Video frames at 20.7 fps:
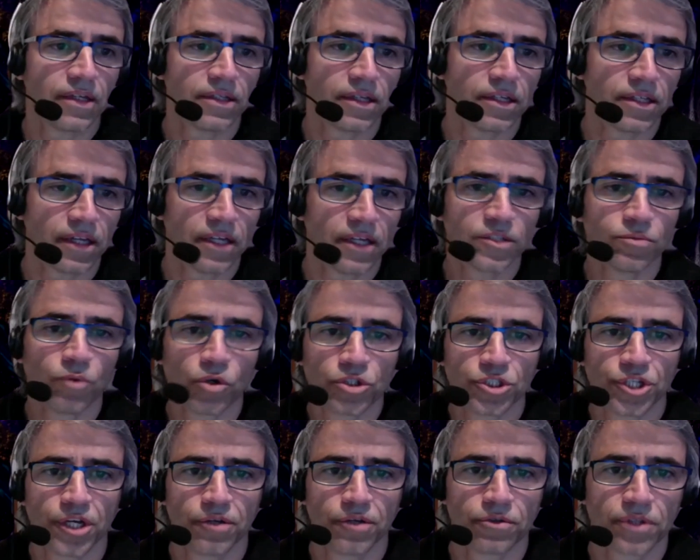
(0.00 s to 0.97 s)
It's more
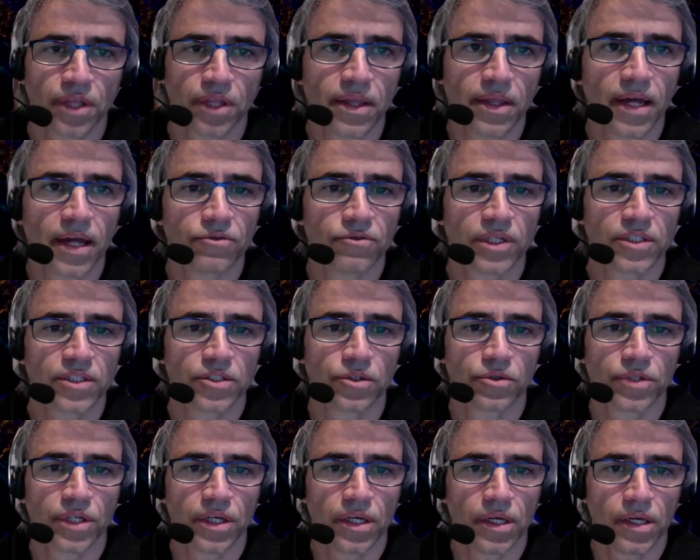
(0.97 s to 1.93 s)
general than that, right? So
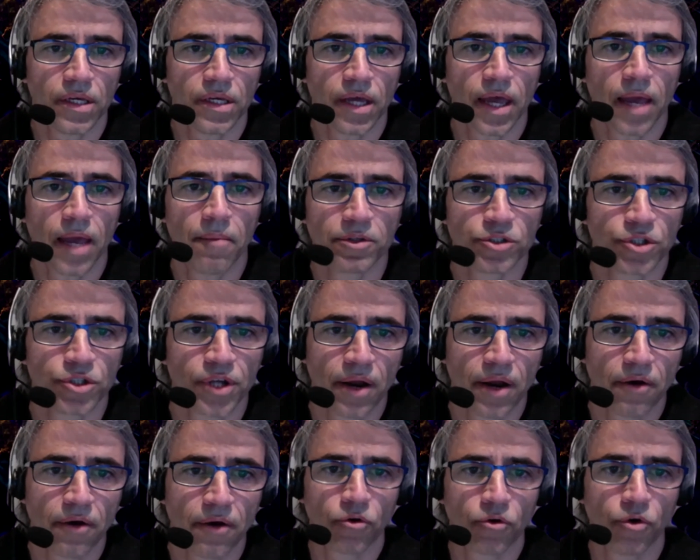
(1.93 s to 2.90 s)
the amplitude
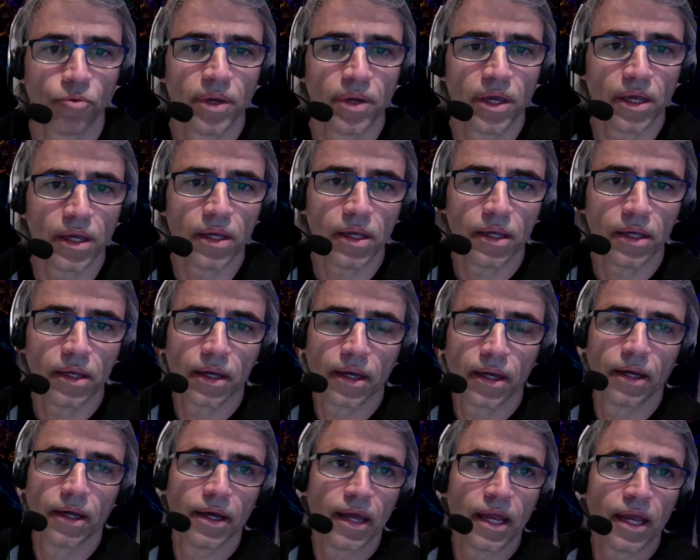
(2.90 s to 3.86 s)
error could be
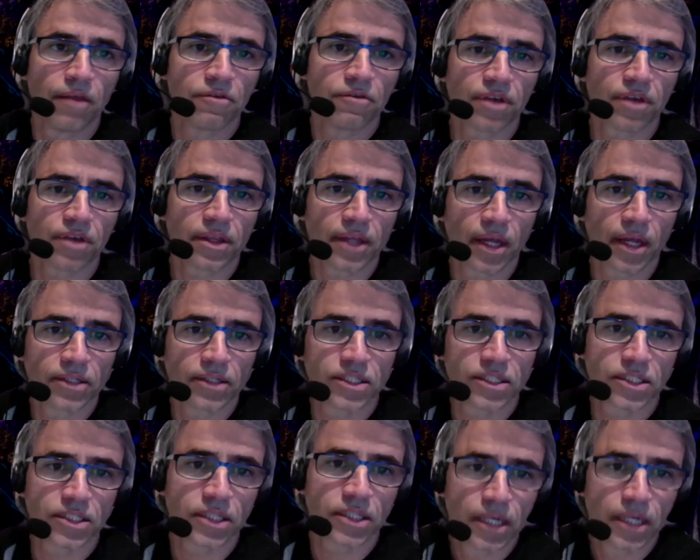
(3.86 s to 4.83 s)
anything
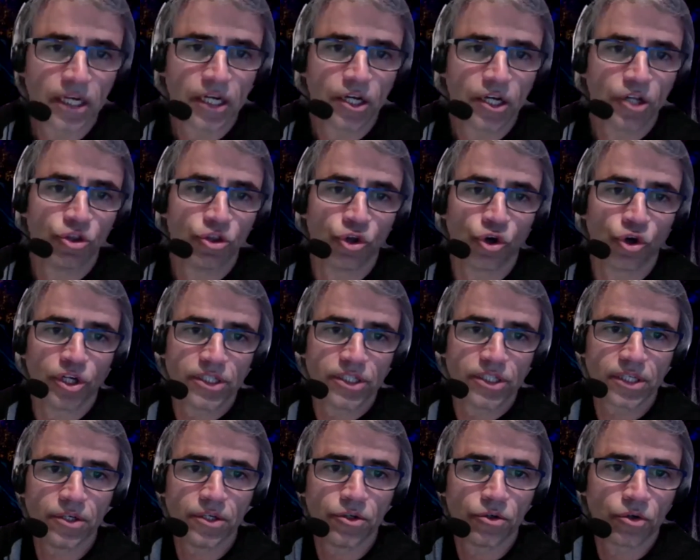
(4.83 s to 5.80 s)
that's noise
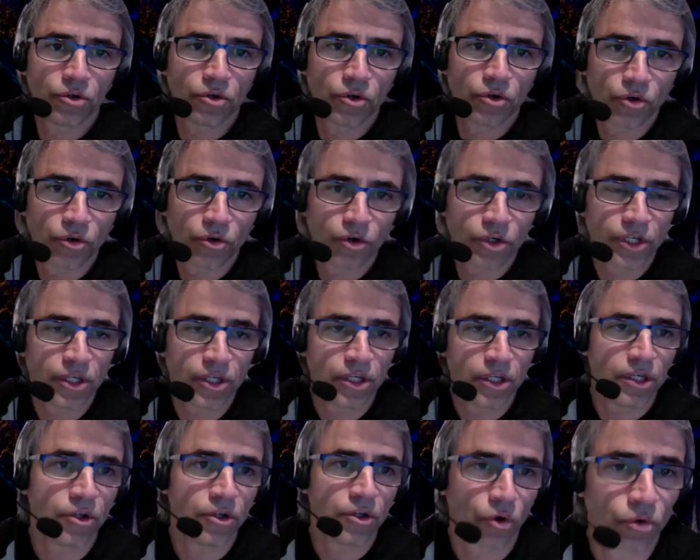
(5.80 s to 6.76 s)
in
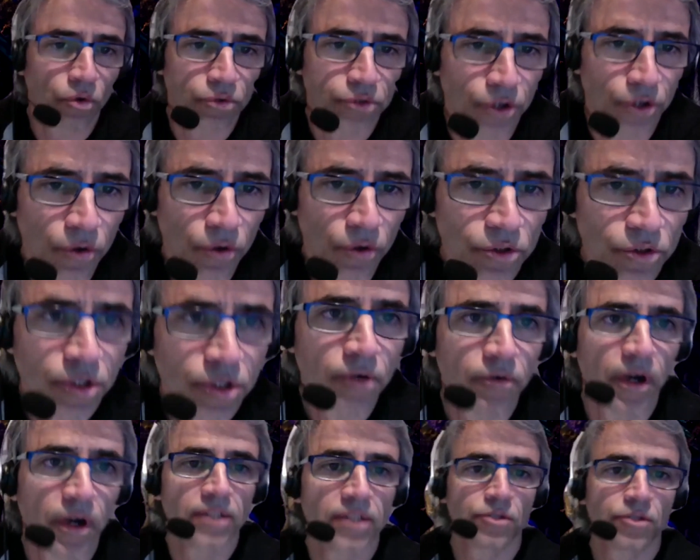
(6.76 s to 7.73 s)
your controls,
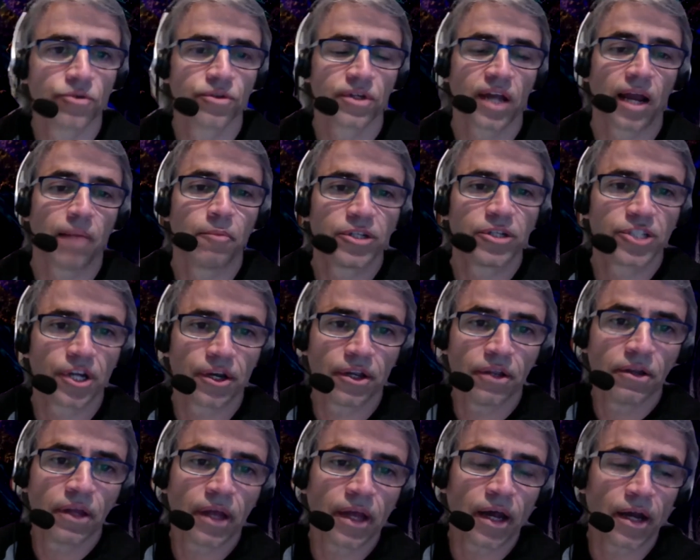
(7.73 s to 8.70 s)
right? So the calibration
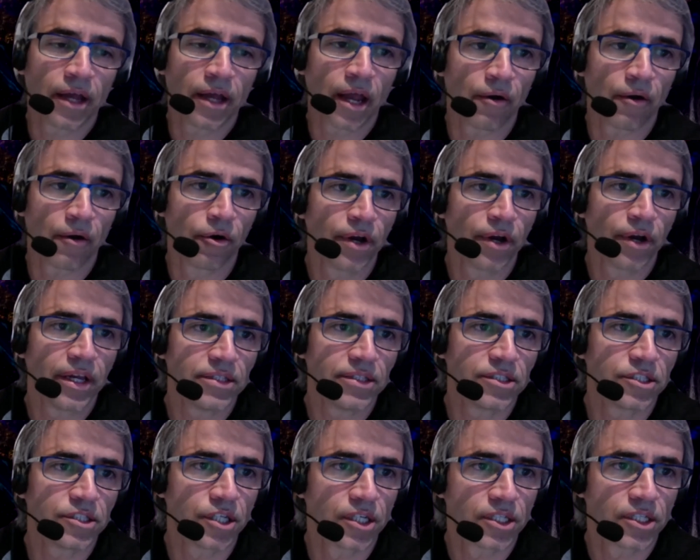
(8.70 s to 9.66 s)
error is
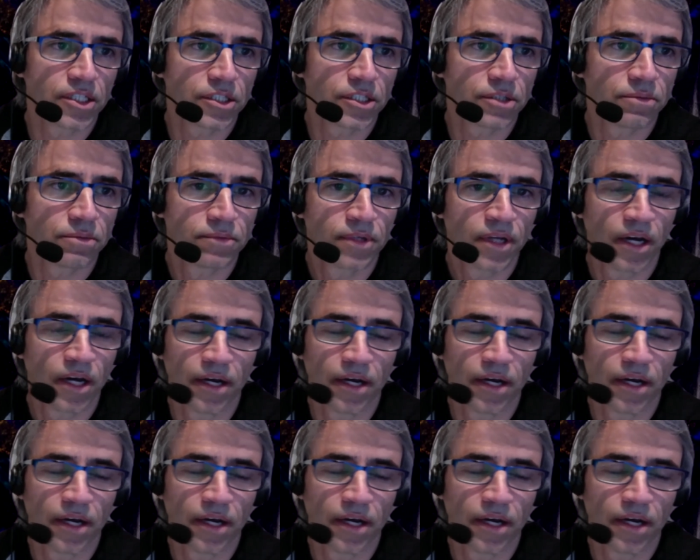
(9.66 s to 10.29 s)
just an